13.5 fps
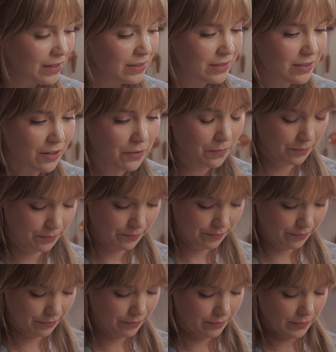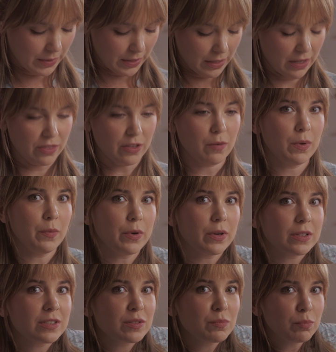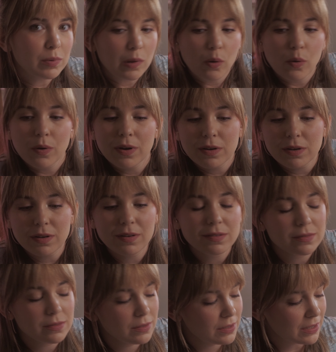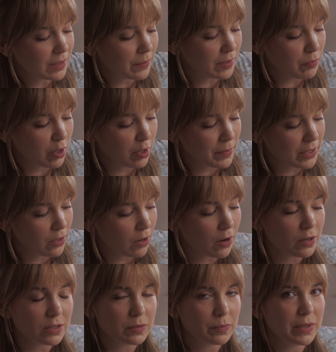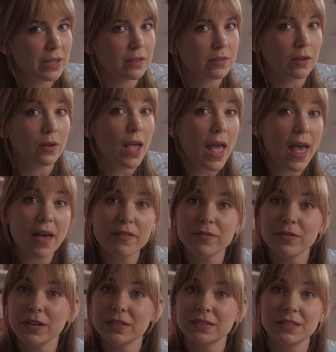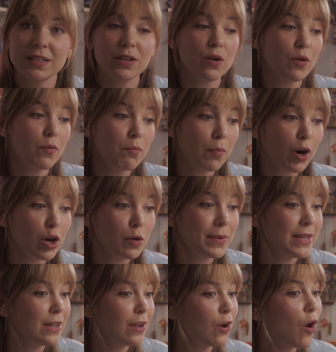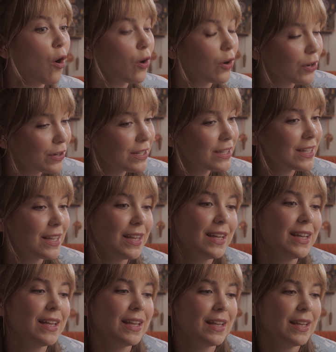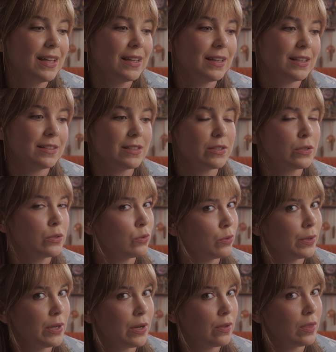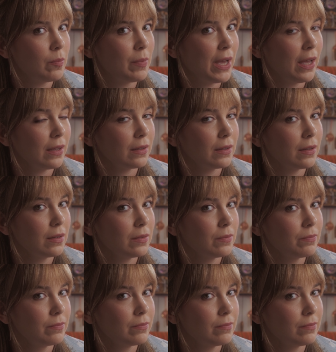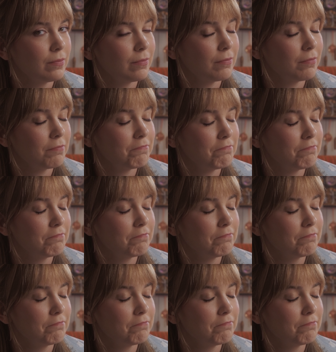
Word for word: So, I thought we would explore some of the Barbie cards because on every single Barbie card is a story on the back. Mm.